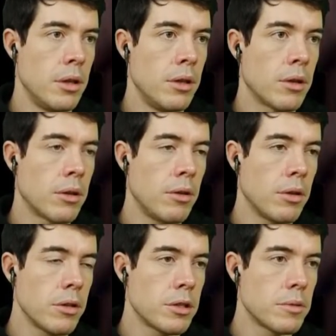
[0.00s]
look at
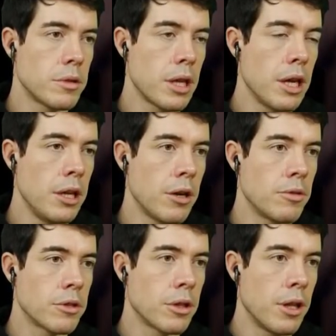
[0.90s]
all those sticky
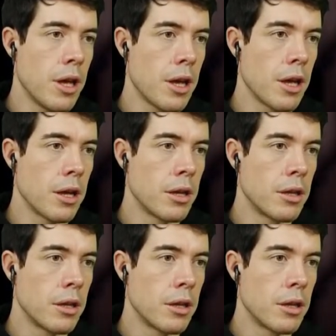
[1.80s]
notes on there.